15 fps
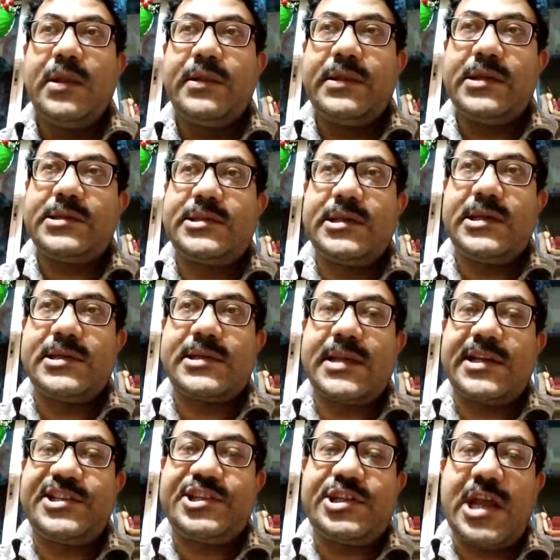This is
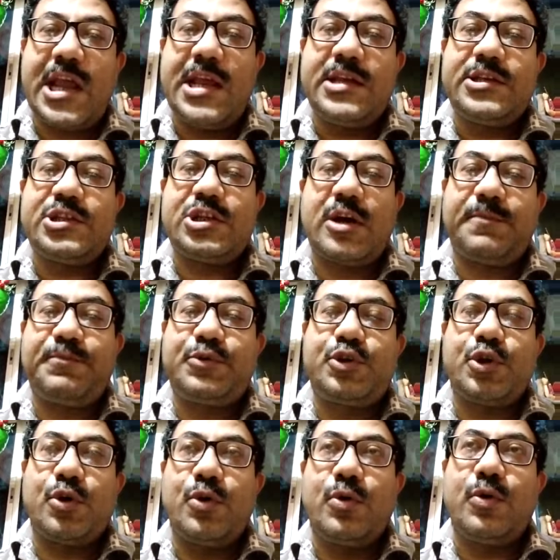the change of
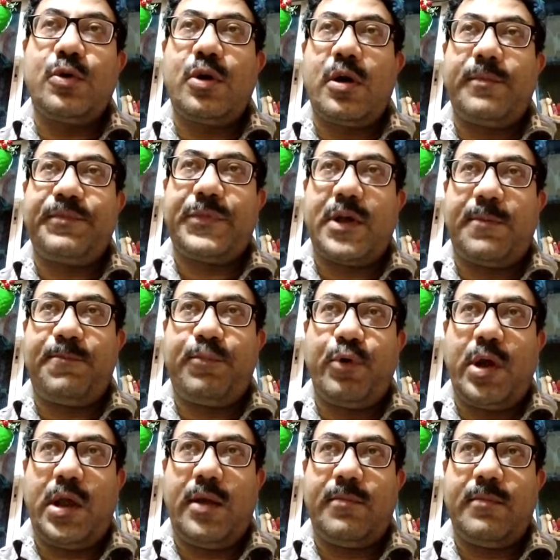tone of the
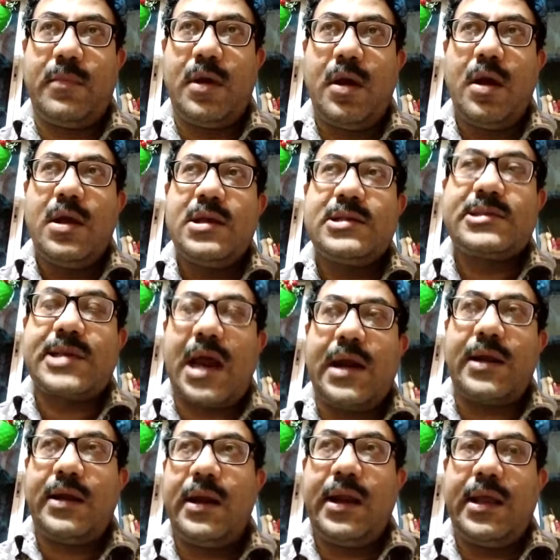poem.
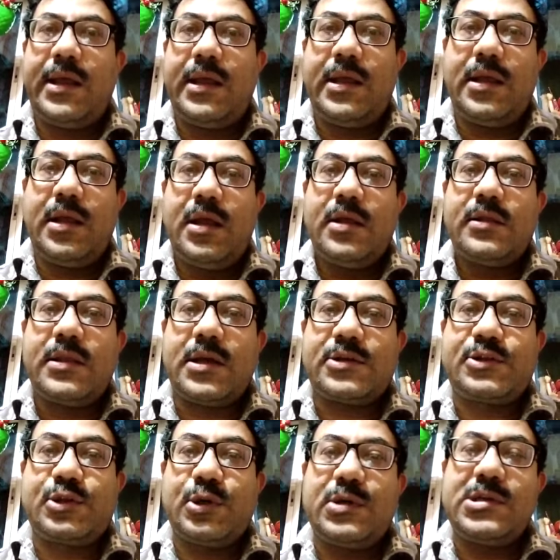Suddenly, the
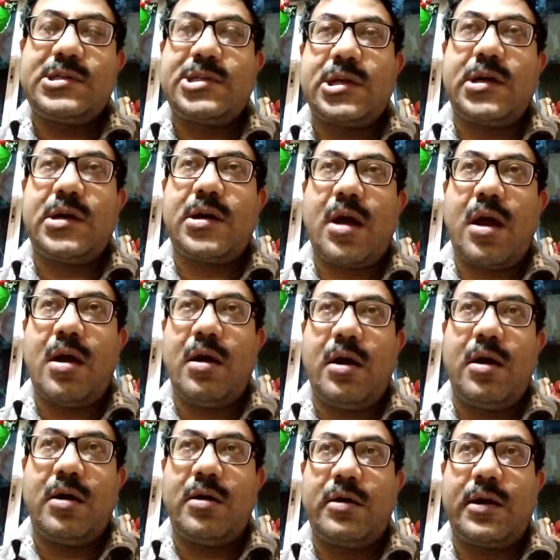soldier
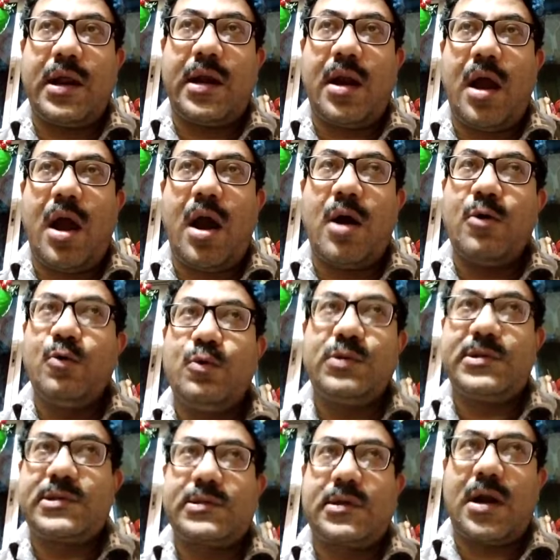heard an
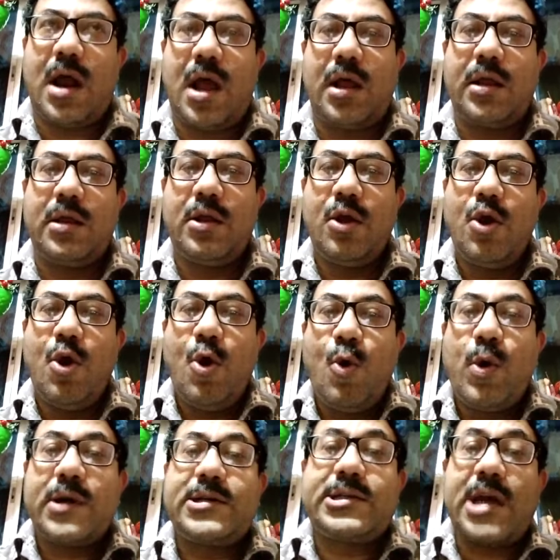owl's cry.
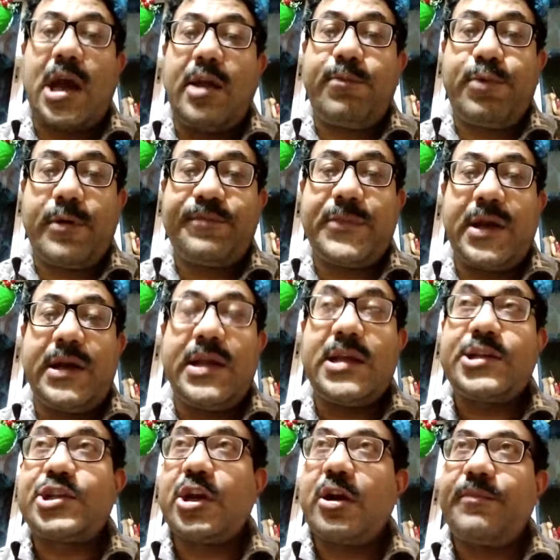What type of the
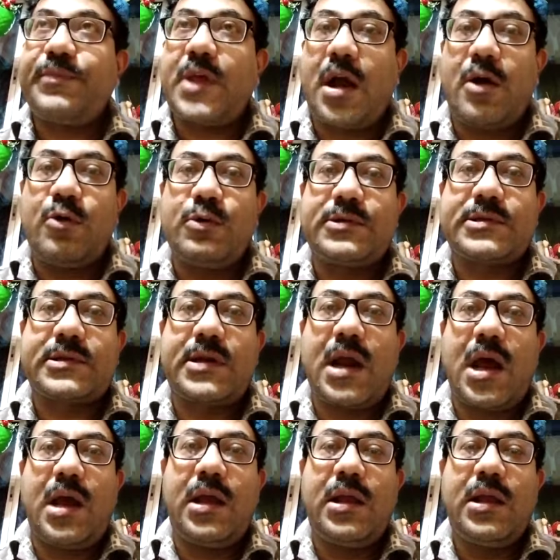nature of the owl's
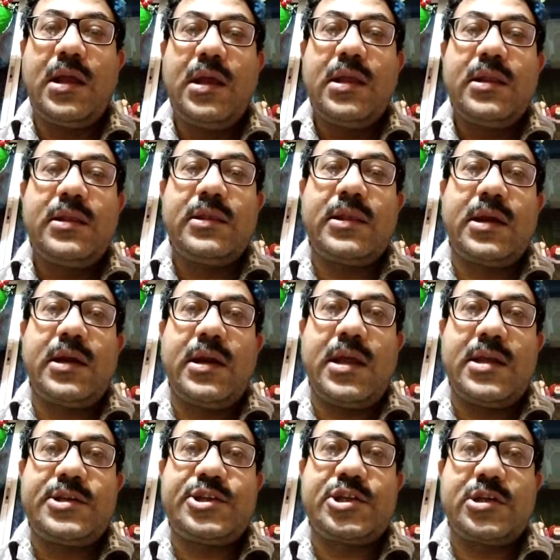cry? The
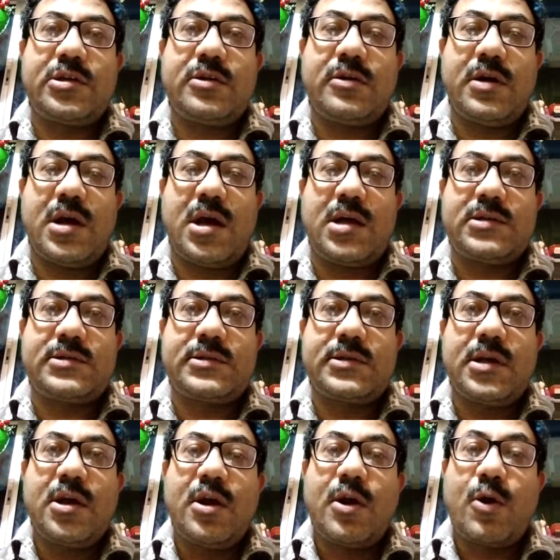nature
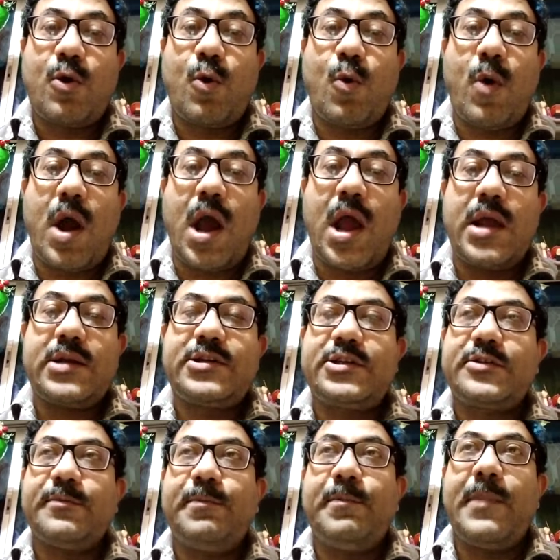was
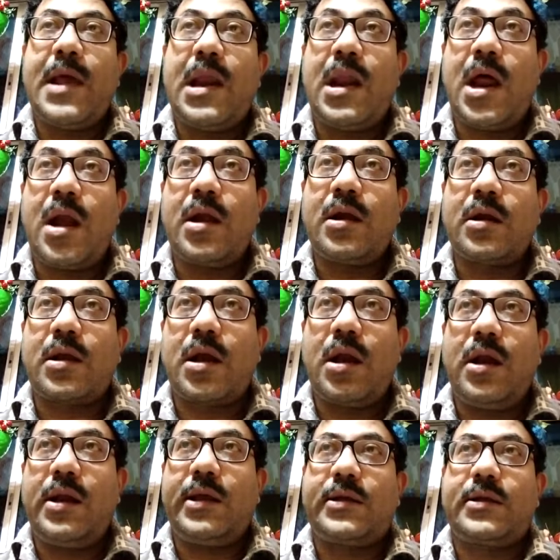quite
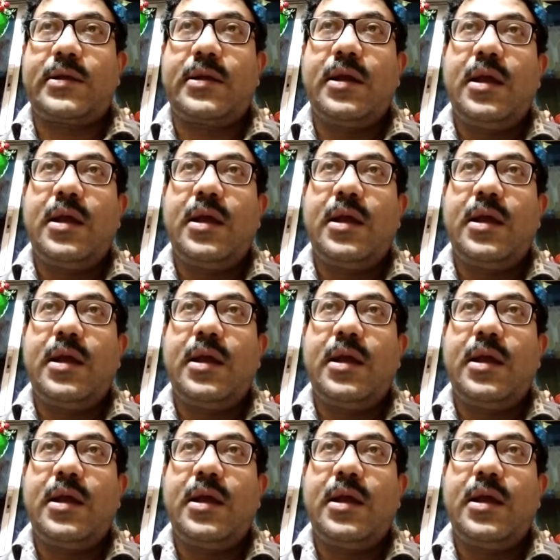melancholic.